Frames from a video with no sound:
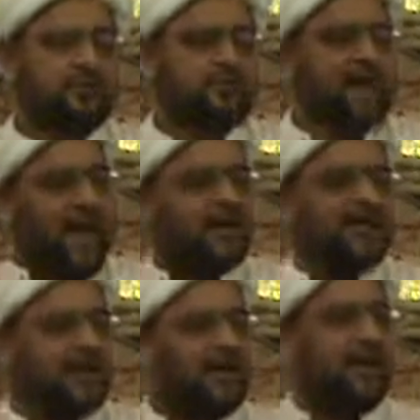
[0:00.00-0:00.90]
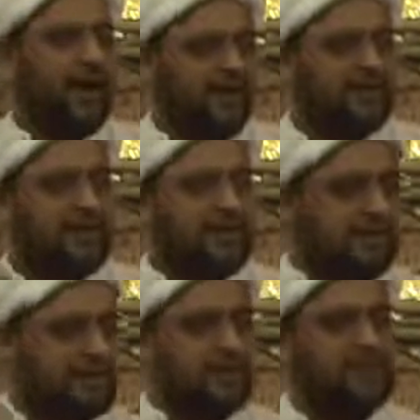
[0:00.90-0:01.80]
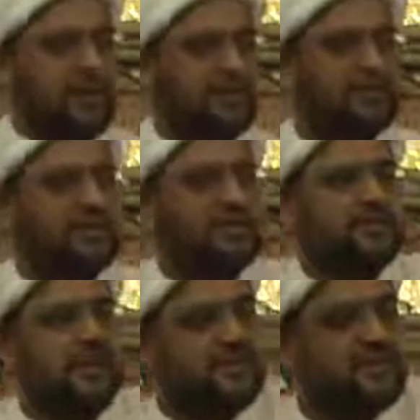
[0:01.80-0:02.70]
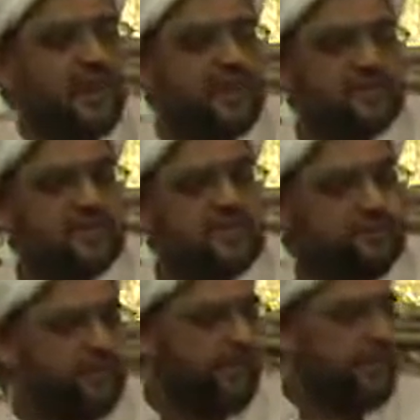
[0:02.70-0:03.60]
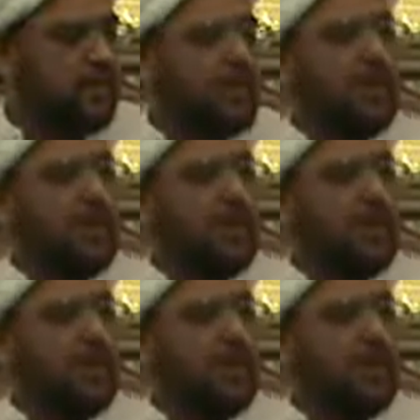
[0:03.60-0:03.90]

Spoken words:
So she asked him, after he gave the accounts and this and that, she asked him,